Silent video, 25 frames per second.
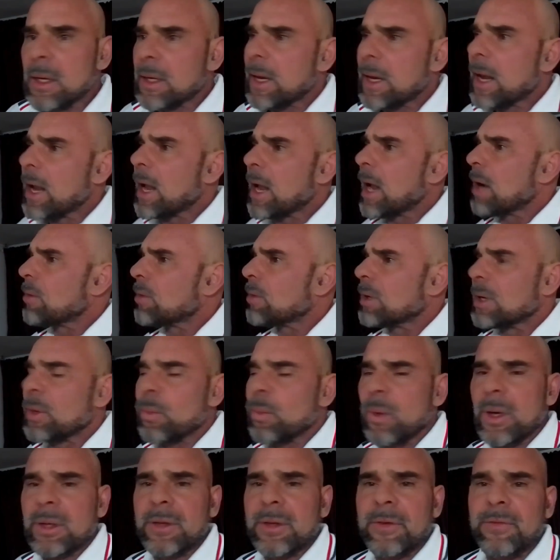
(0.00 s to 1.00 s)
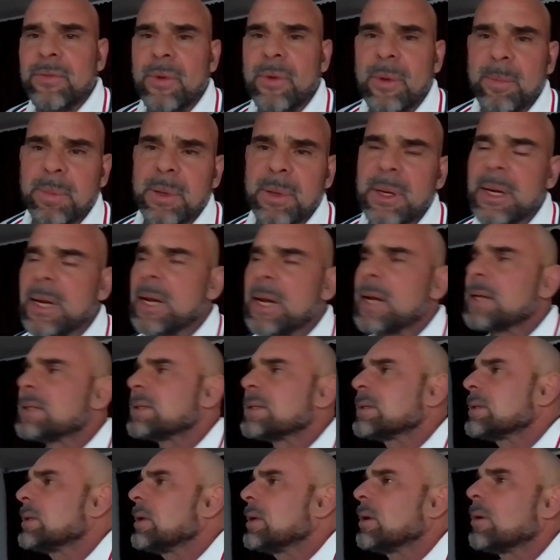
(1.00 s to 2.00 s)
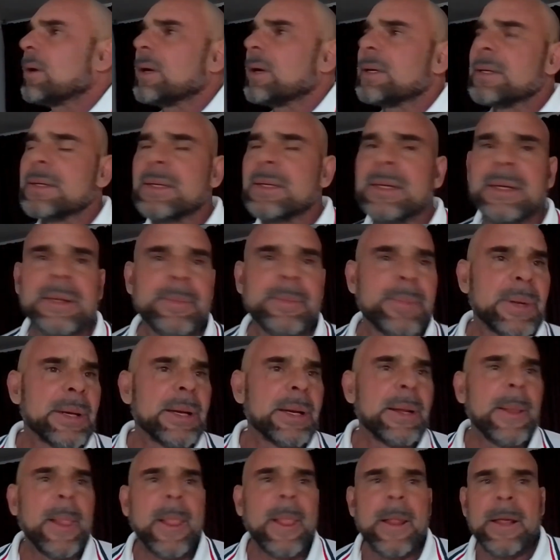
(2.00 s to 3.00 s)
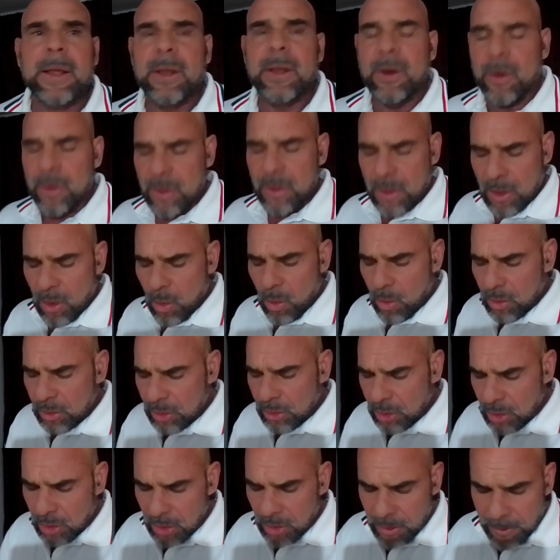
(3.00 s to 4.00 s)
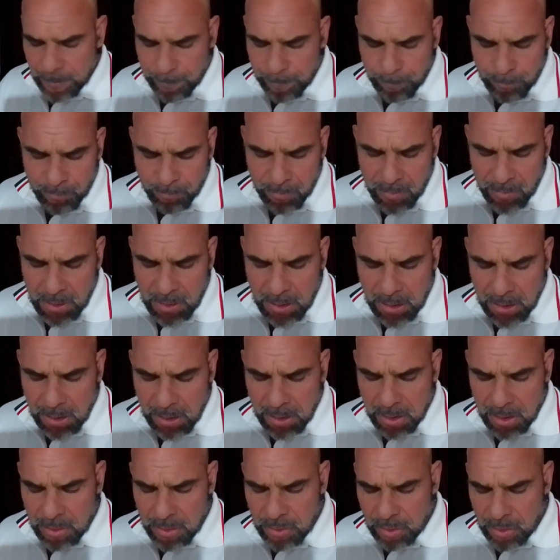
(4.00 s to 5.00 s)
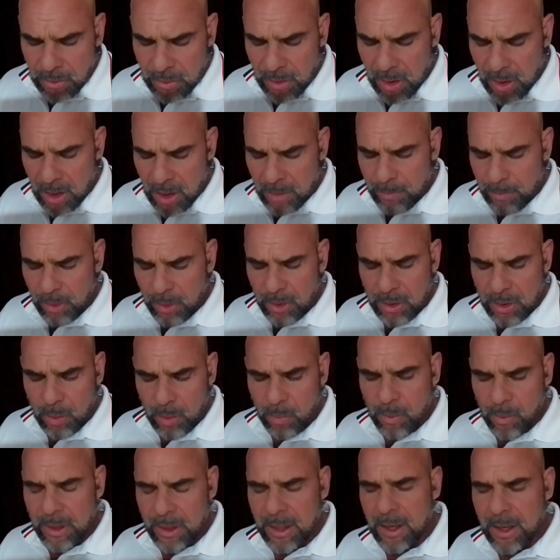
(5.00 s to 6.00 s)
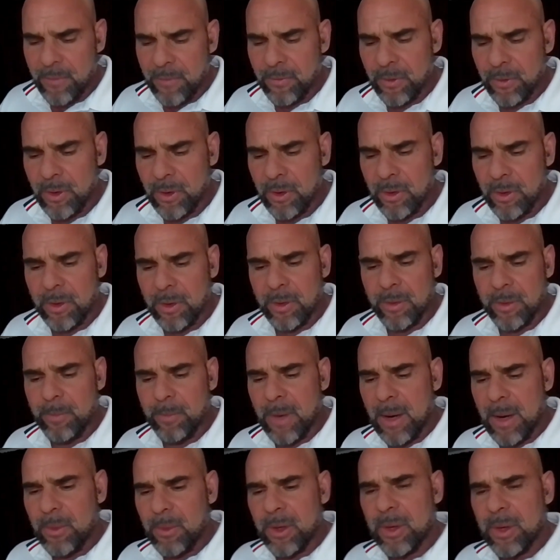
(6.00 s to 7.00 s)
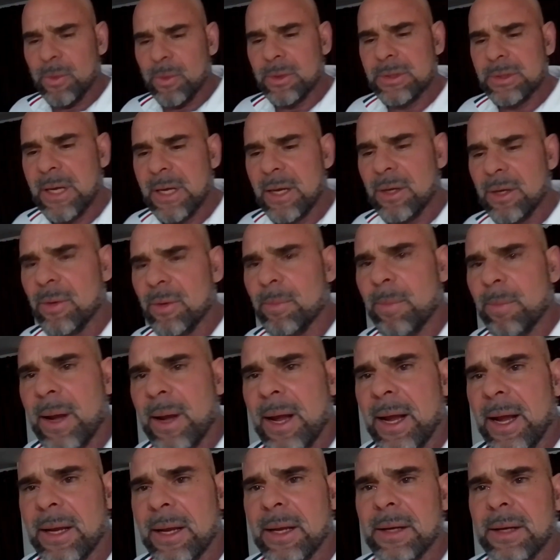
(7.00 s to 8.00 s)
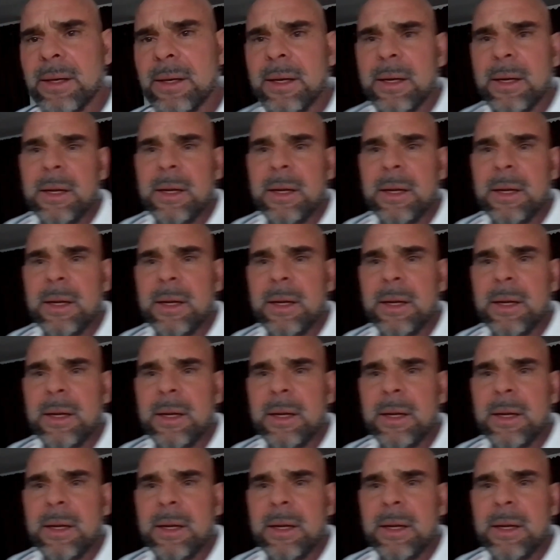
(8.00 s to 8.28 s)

Yeah, I really worked the 4 plates. You know, I did it, but you know, you go look on your logbook or whatever, or memory will take you back, and